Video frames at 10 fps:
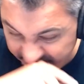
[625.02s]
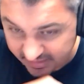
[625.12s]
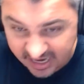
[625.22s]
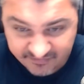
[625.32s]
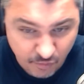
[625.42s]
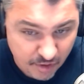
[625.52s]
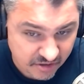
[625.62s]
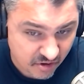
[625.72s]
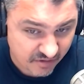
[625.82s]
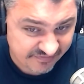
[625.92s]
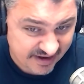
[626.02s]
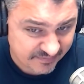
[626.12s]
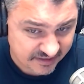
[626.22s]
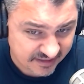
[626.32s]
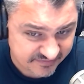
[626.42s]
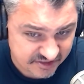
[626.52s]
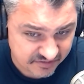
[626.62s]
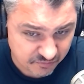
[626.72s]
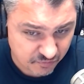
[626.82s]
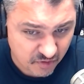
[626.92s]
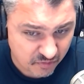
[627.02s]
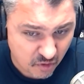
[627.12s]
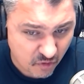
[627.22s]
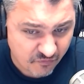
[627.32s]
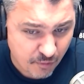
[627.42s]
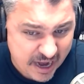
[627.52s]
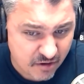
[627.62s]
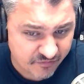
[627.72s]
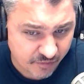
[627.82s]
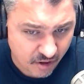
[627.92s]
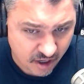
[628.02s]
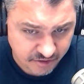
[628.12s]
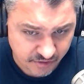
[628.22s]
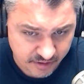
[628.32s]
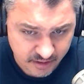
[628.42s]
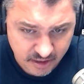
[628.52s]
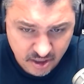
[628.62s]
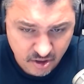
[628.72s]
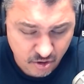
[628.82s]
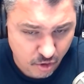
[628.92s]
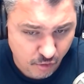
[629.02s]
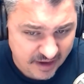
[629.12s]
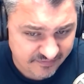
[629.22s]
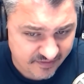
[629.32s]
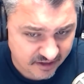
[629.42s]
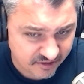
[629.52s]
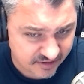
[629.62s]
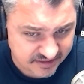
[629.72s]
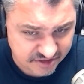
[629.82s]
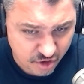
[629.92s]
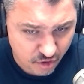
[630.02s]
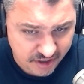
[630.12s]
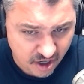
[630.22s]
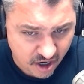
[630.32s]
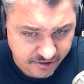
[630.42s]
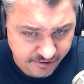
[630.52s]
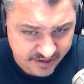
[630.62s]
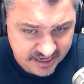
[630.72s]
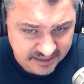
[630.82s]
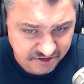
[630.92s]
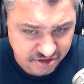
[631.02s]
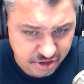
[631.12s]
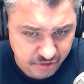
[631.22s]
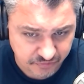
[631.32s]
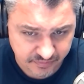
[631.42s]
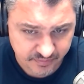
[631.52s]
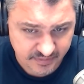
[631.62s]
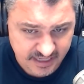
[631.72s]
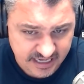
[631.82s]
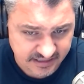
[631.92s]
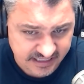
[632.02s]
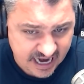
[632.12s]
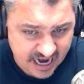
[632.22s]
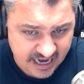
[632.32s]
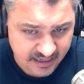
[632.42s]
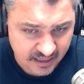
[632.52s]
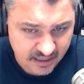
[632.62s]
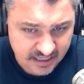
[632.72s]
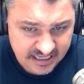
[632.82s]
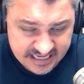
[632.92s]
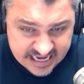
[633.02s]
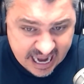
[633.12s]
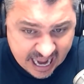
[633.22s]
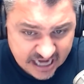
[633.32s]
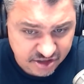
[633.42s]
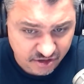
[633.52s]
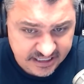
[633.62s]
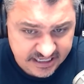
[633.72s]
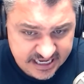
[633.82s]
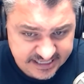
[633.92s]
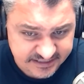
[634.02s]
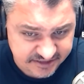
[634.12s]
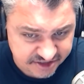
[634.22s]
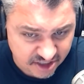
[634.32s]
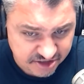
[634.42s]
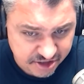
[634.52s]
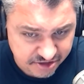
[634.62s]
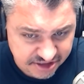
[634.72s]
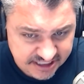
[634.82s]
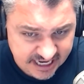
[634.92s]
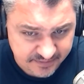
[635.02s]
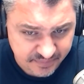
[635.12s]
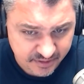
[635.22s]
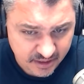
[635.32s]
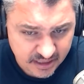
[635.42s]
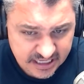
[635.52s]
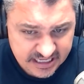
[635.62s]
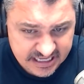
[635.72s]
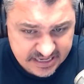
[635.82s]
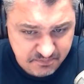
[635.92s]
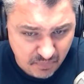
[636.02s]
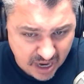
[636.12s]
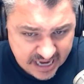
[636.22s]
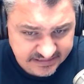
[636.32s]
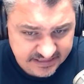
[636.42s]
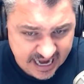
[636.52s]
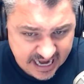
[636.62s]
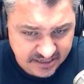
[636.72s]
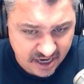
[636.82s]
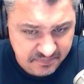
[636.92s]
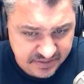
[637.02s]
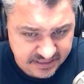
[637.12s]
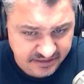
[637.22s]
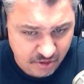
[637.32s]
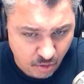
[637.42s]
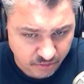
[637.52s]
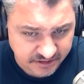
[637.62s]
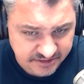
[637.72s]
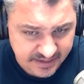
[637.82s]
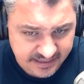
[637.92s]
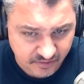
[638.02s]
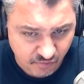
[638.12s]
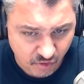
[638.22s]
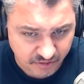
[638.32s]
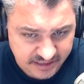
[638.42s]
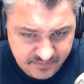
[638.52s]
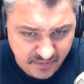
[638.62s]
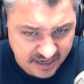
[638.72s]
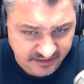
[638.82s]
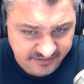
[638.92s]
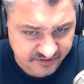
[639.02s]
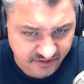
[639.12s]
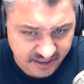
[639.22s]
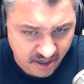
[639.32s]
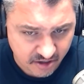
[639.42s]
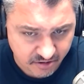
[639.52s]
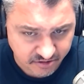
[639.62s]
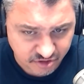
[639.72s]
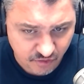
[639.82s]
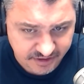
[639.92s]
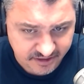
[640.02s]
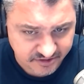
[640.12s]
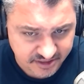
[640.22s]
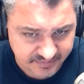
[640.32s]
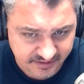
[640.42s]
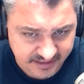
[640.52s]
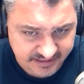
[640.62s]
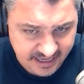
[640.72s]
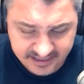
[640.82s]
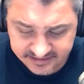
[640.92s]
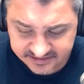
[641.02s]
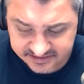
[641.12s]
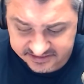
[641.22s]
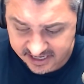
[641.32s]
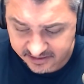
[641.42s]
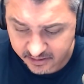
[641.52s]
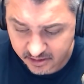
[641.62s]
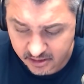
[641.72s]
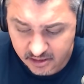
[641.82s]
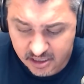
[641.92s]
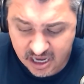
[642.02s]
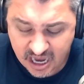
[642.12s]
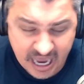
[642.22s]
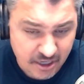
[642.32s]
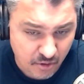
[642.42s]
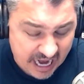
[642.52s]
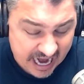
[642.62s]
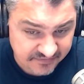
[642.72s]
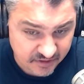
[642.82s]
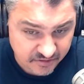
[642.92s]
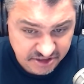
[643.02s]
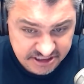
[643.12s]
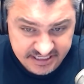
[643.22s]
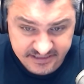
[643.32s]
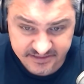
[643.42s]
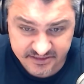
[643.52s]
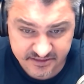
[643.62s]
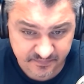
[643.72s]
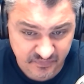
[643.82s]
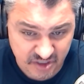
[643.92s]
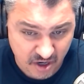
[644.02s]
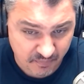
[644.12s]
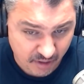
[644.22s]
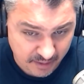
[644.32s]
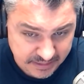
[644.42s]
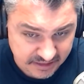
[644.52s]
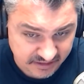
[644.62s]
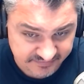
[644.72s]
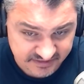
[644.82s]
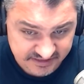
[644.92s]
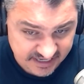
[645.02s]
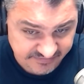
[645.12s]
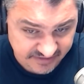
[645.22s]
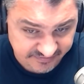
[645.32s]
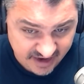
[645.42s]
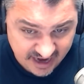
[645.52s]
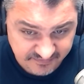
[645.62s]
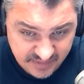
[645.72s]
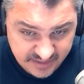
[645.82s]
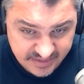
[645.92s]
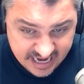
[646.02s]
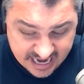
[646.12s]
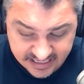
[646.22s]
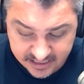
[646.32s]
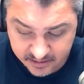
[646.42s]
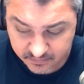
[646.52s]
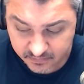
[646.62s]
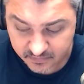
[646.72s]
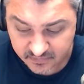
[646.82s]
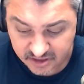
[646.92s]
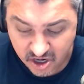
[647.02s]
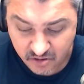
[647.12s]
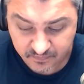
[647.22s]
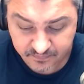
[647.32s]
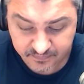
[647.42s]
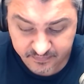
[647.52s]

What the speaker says: Everyone in her family lives way over 100. Her grandfather is turning 100 in June. And the guy, he's in such good shape, he might end up being the oldest man in the world. He might live to like 120 or something like that. It's insane. I don't have those genes. You know, I'm probably going to live to 75, maybe 80, you know.